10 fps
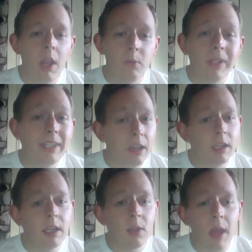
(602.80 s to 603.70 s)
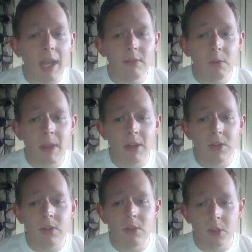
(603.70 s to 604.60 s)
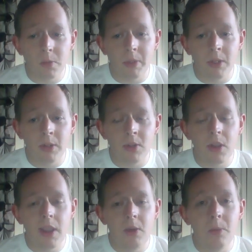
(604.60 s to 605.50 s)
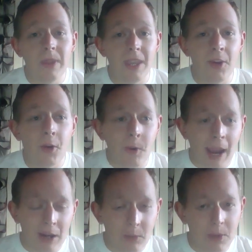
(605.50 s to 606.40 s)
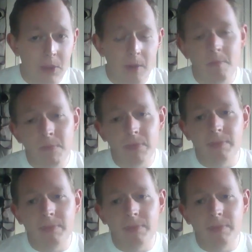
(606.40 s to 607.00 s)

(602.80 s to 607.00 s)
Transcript: and retelling that information to their peers when they interact with them.